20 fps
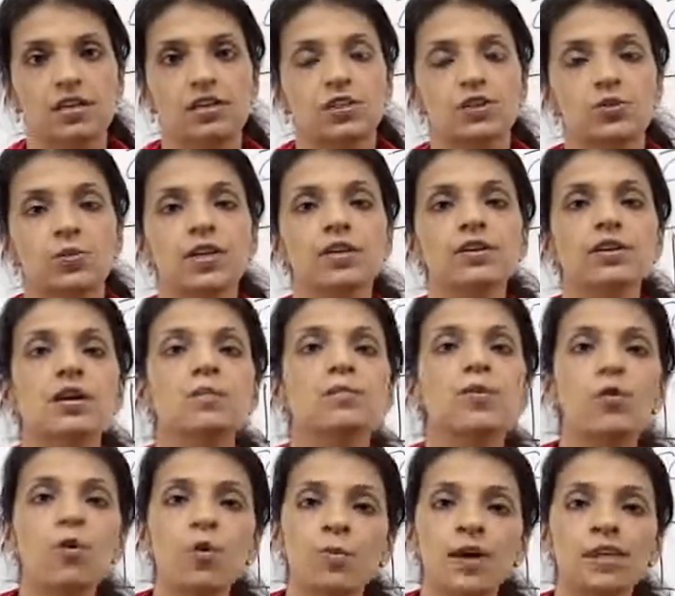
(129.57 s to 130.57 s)
So when you come
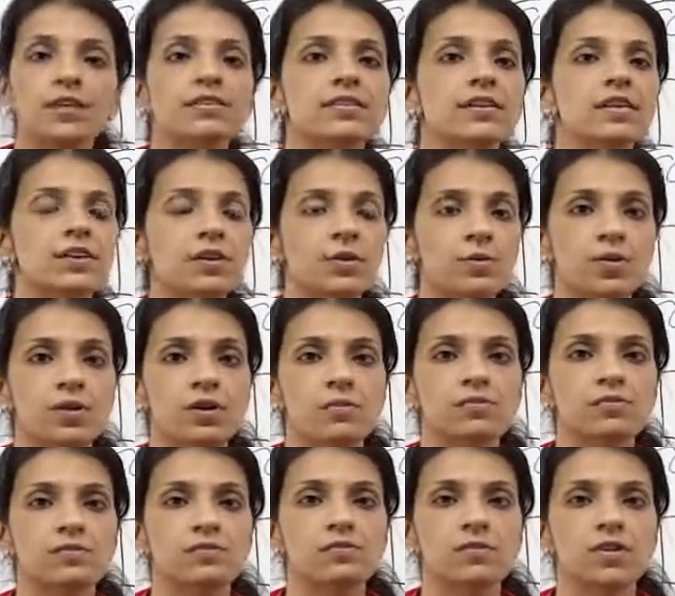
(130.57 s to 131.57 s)
home and tell your
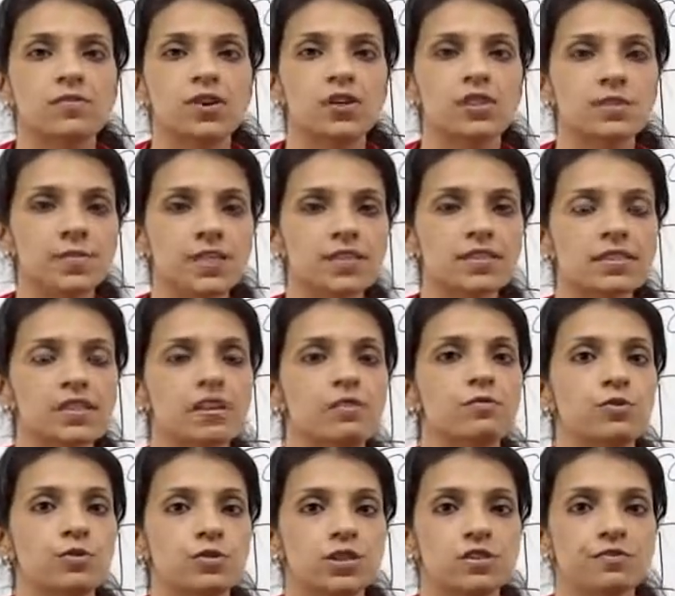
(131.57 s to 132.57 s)
mom, I've lost my cell
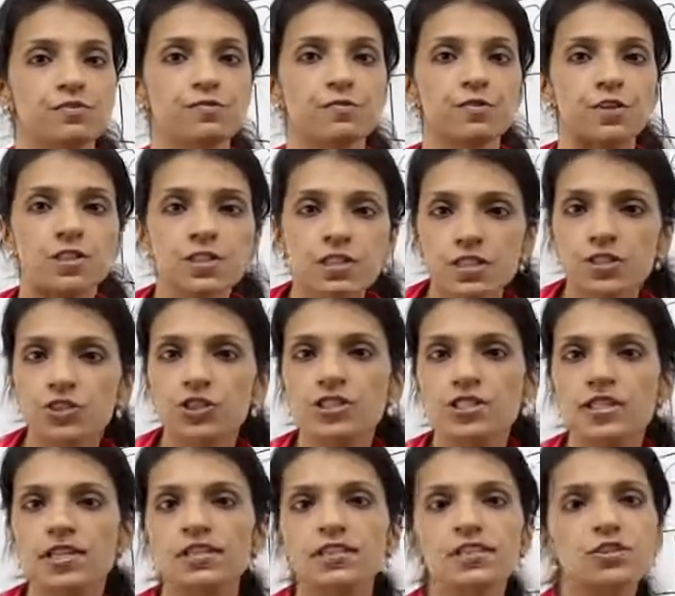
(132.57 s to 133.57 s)
phone, the first thing she
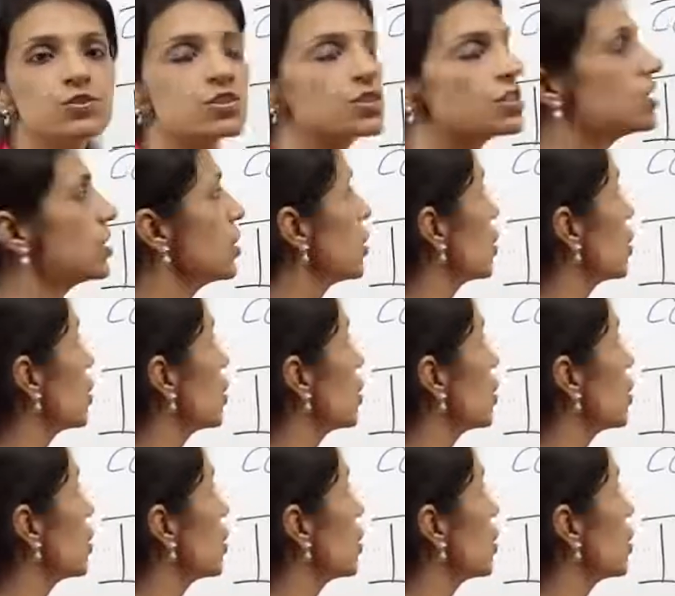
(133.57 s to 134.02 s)
tells you is,